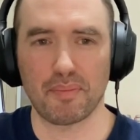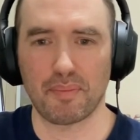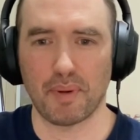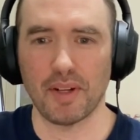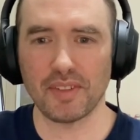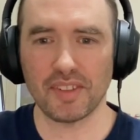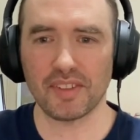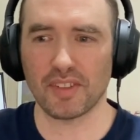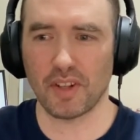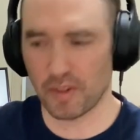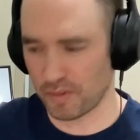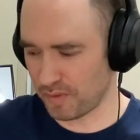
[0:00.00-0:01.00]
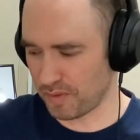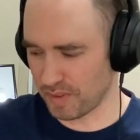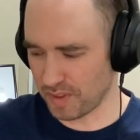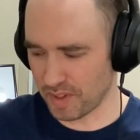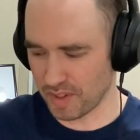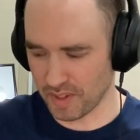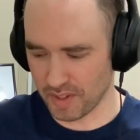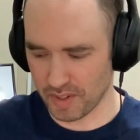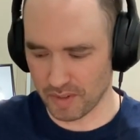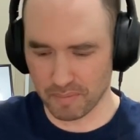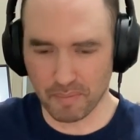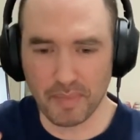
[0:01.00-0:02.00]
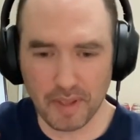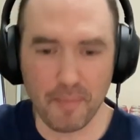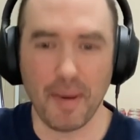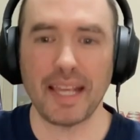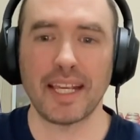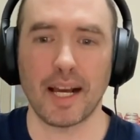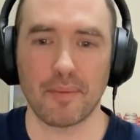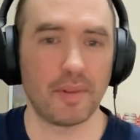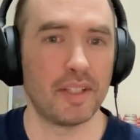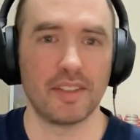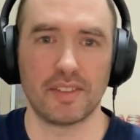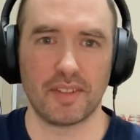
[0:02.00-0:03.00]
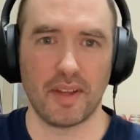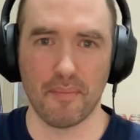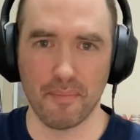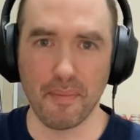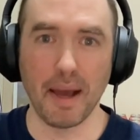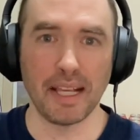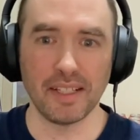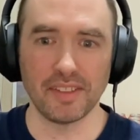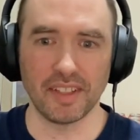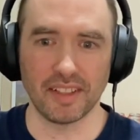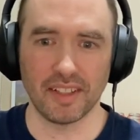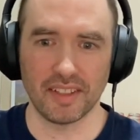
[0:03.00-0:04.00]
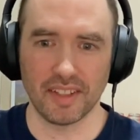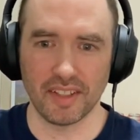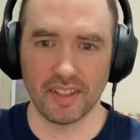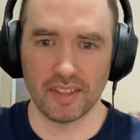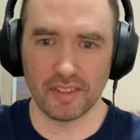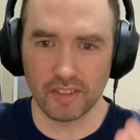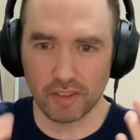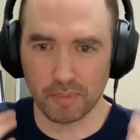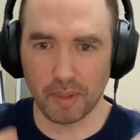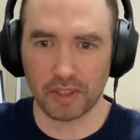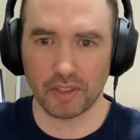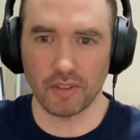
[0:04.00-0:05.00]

process of the makeup is amazing, like the special